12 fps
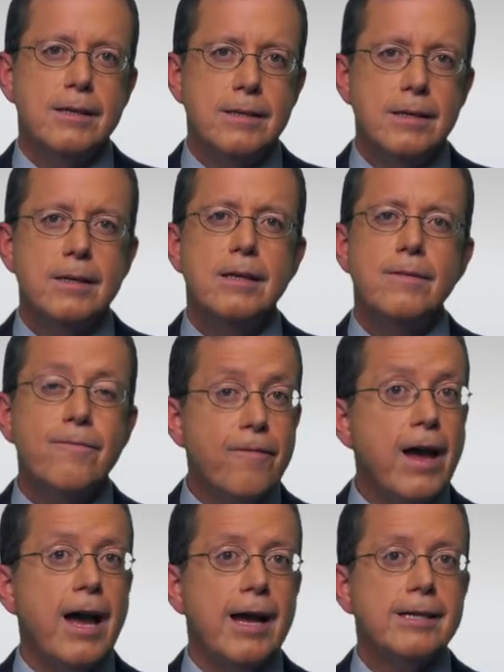did in
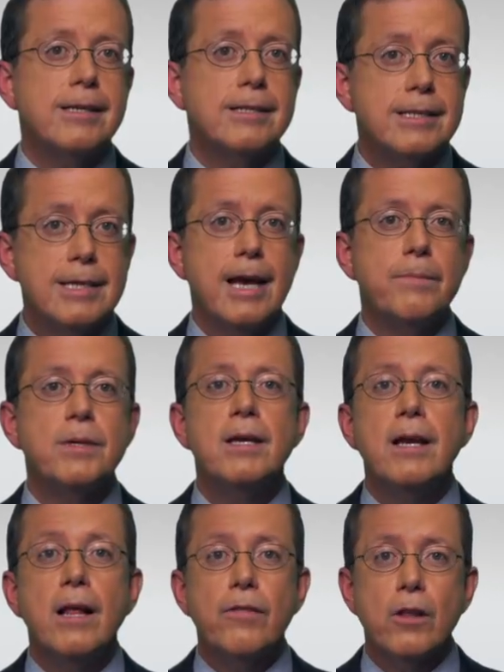fact accept
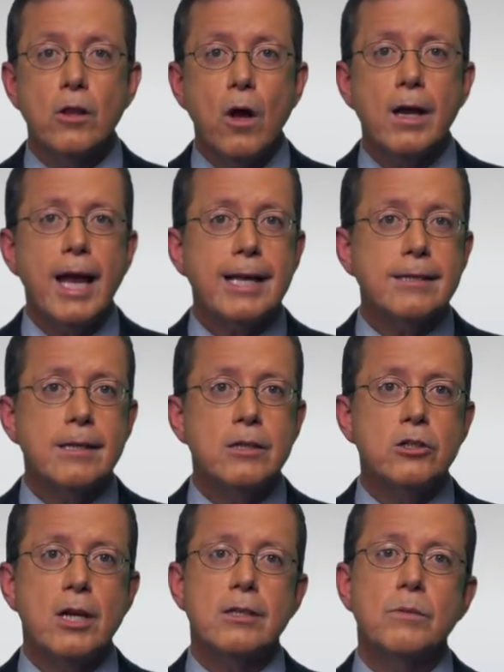the long-acting
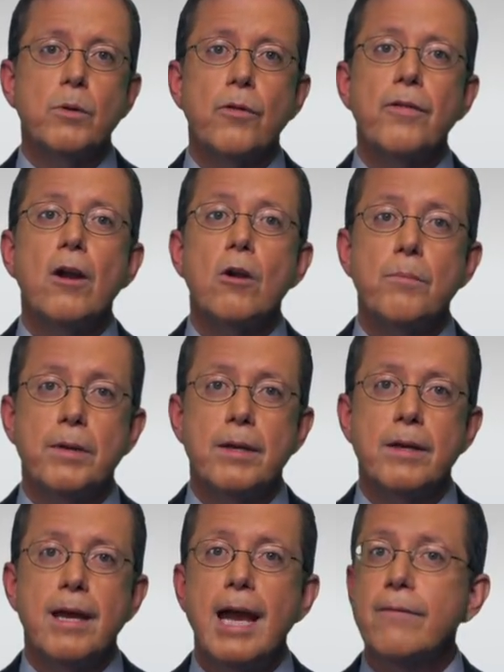injectable
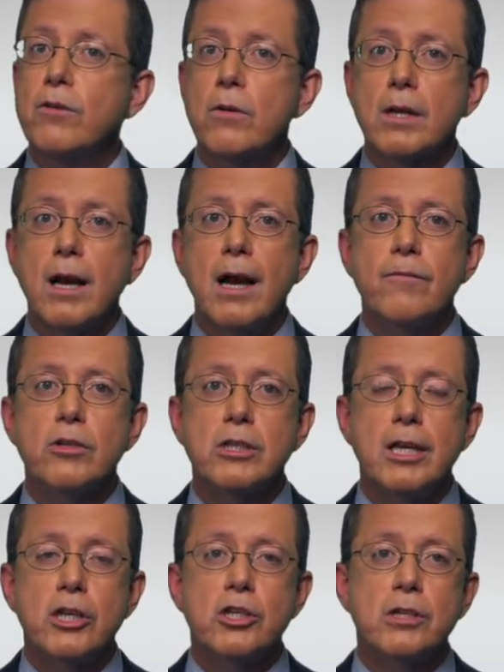therapy after a
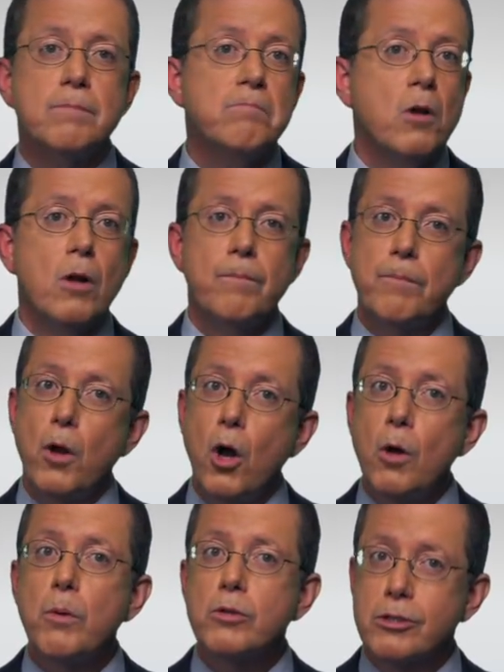conversation
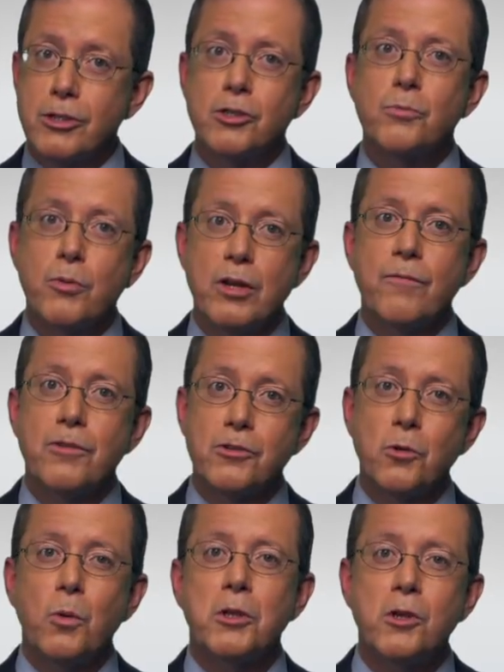almost as brief as
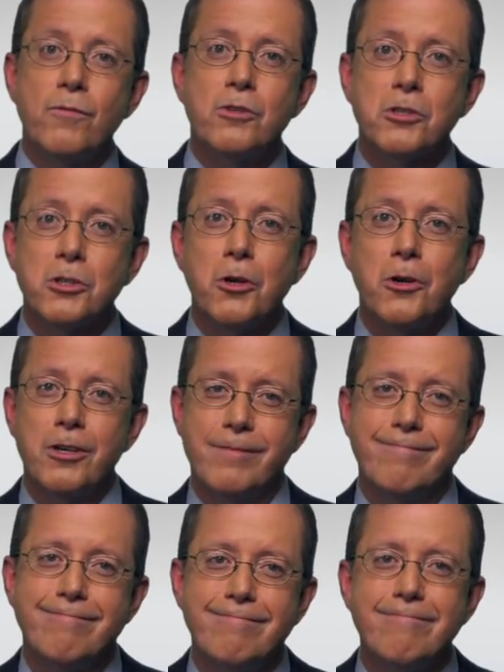the one you've just heard.
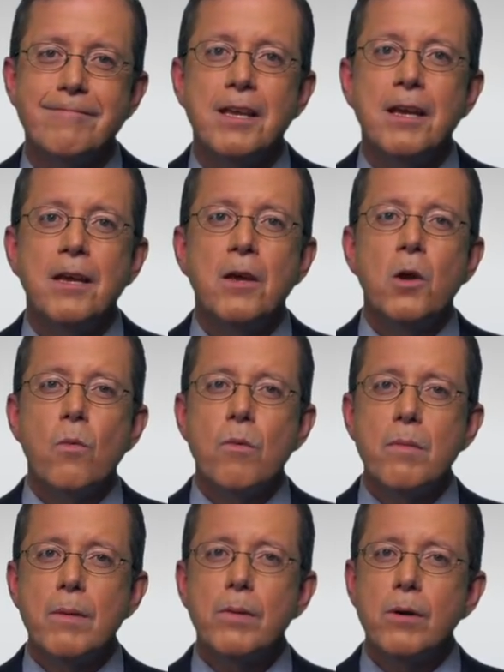
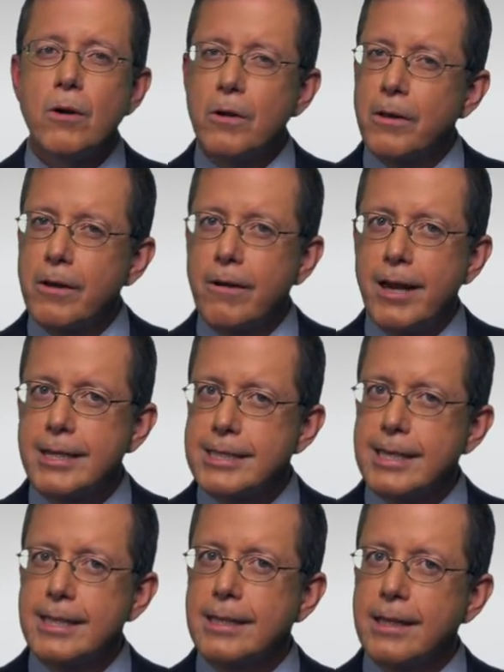Remember earlier I
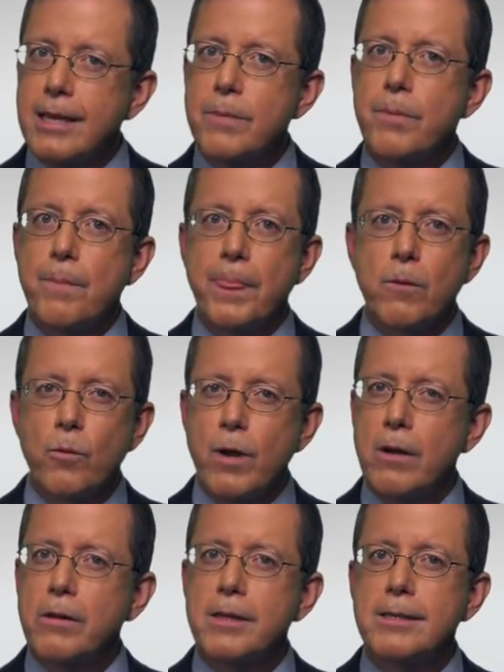said LEAP
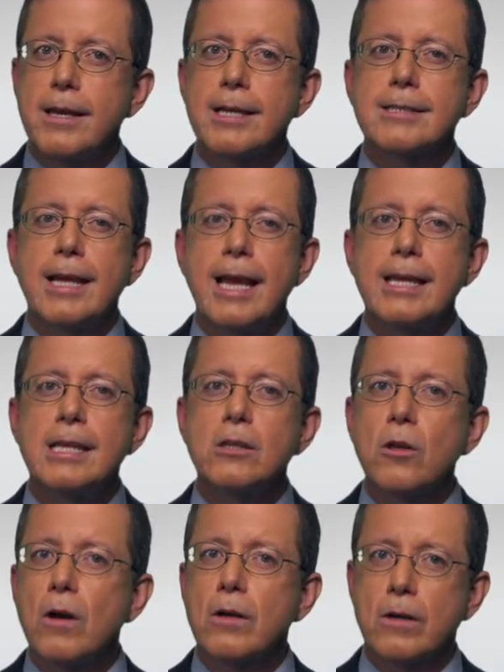rarely takes any
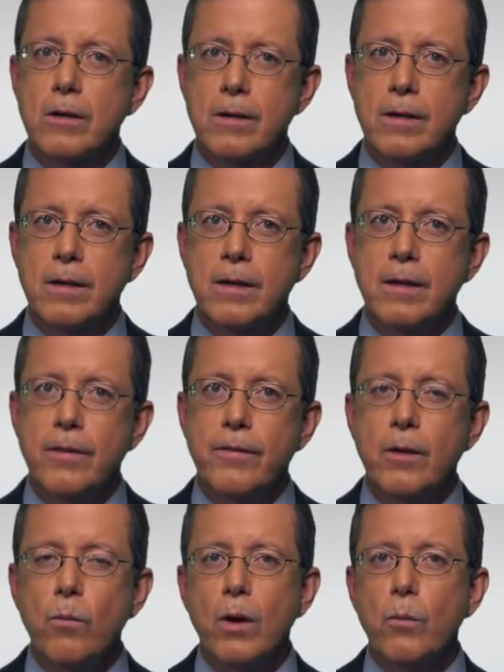longer
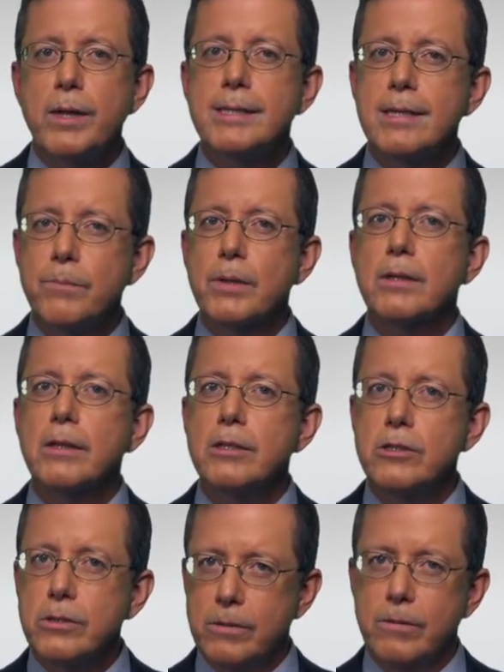than what we typically
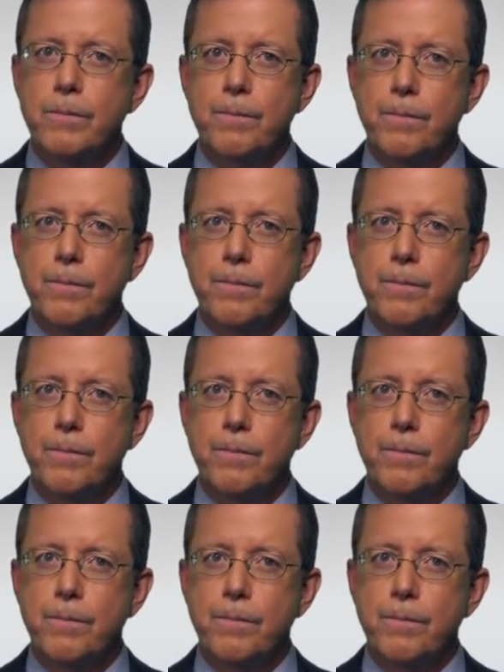do.